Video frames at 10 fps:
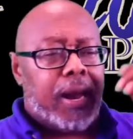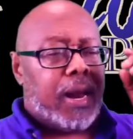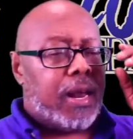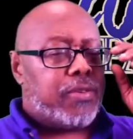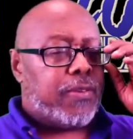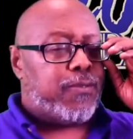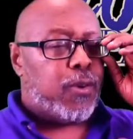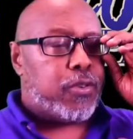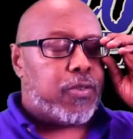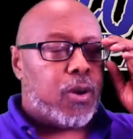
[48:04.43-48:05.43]
I said,
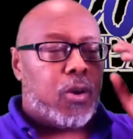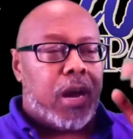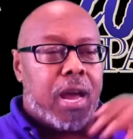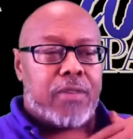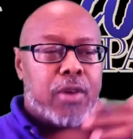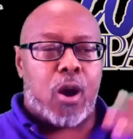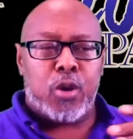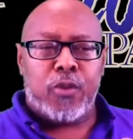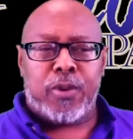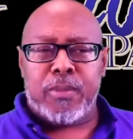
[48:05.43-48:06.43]
first of all,
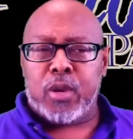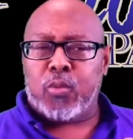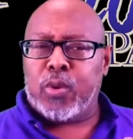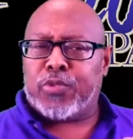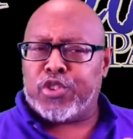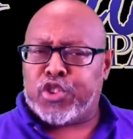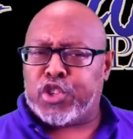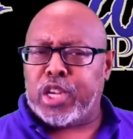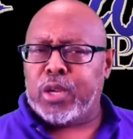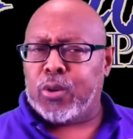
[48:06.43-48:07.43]
are you familiar with the
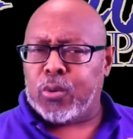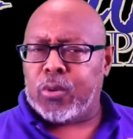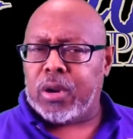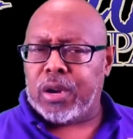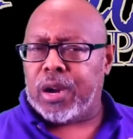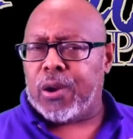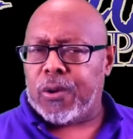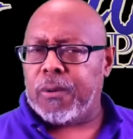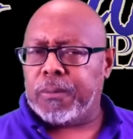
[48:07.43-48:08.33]
Shield law?